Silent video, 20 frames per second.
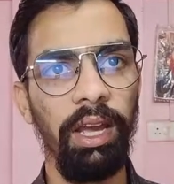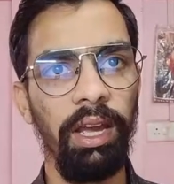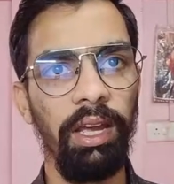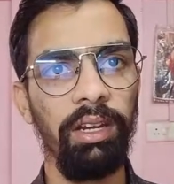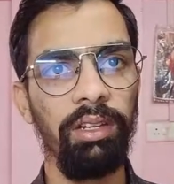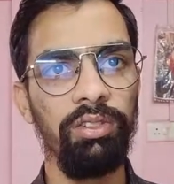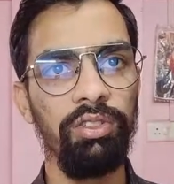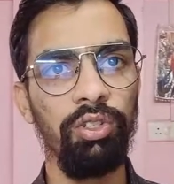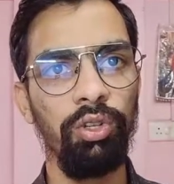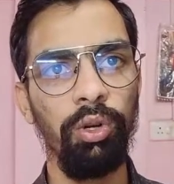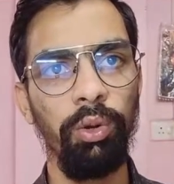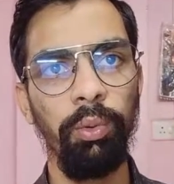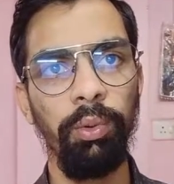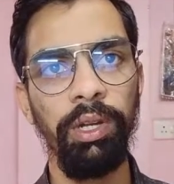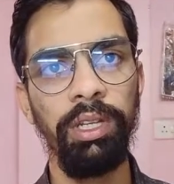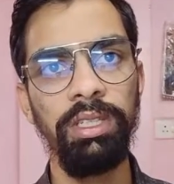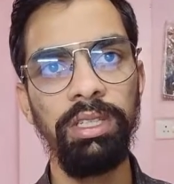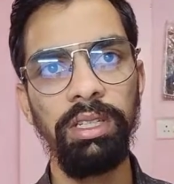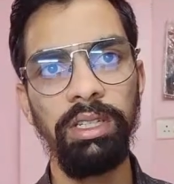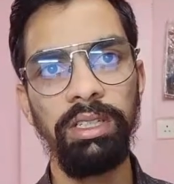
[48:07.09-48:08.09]
and 0
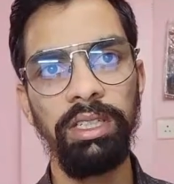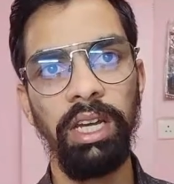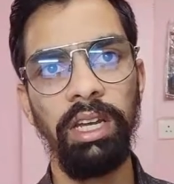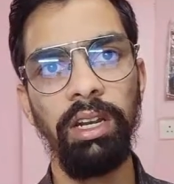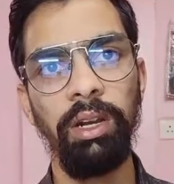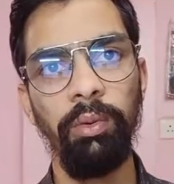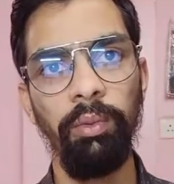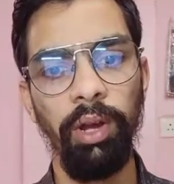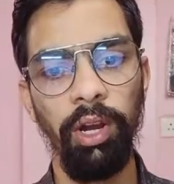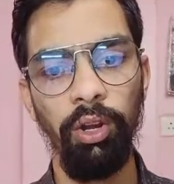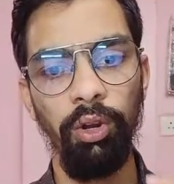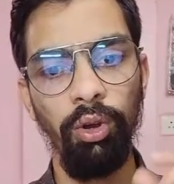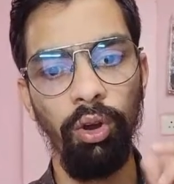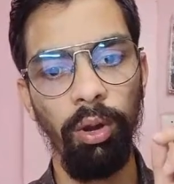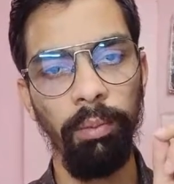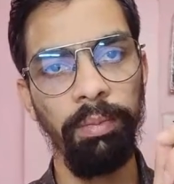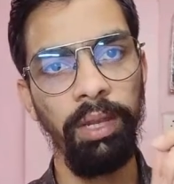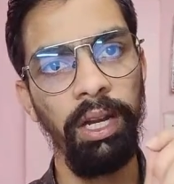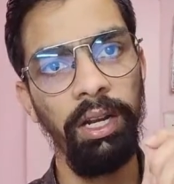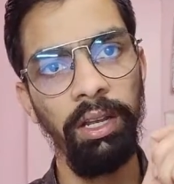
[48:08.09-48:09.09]
is channel value
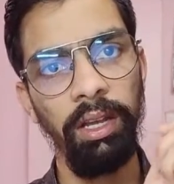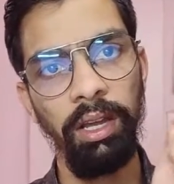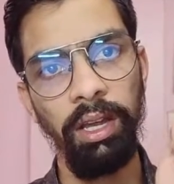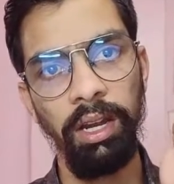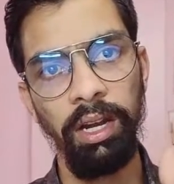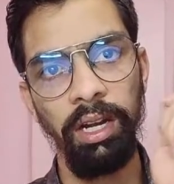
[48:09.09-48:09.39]
of that